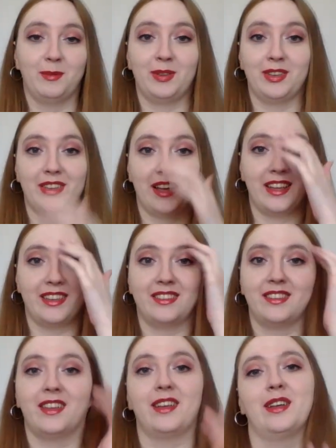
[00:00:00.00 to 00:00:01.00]
you
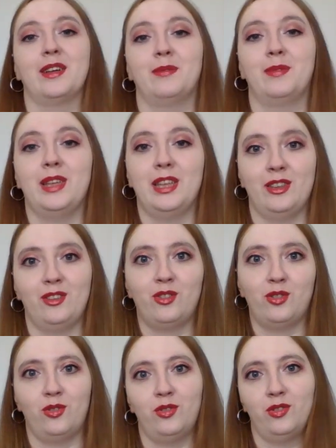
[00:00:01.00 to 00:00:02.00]
guys
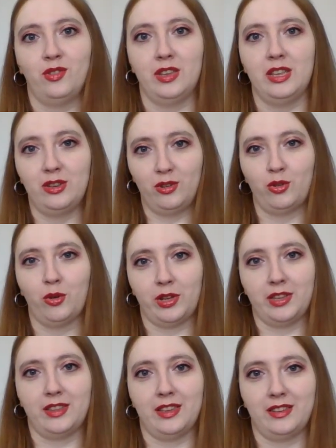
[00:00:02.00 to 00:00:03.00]

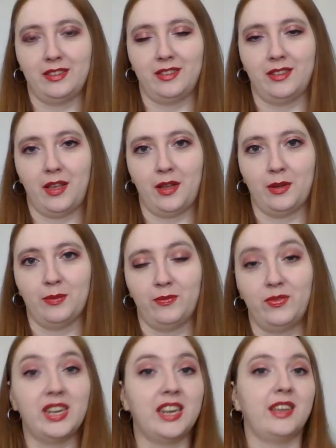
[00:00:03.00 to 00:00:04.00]
enjoy this
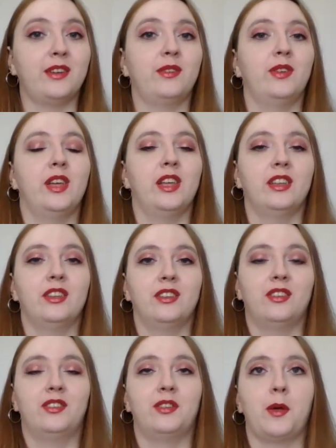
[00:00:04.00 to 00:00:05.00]
video.
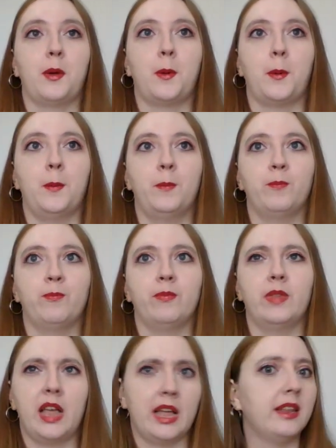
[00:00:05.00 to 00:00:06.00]
So,
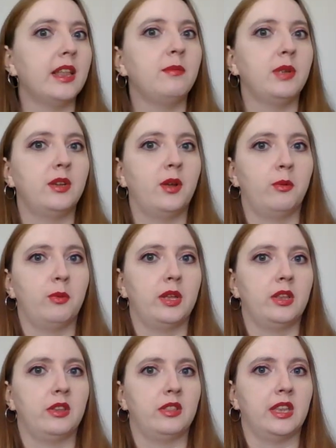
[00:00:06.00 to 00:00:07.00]
and let me know
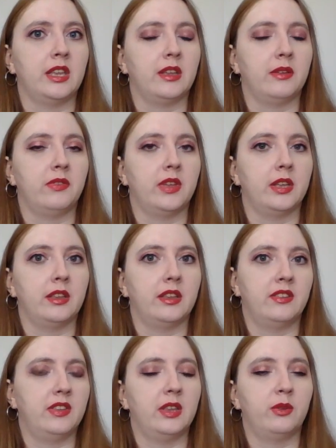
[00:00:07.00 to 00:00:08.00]
what you think of it,
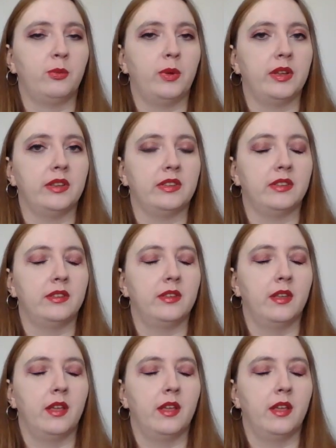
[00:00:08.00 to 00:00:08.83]
because this was,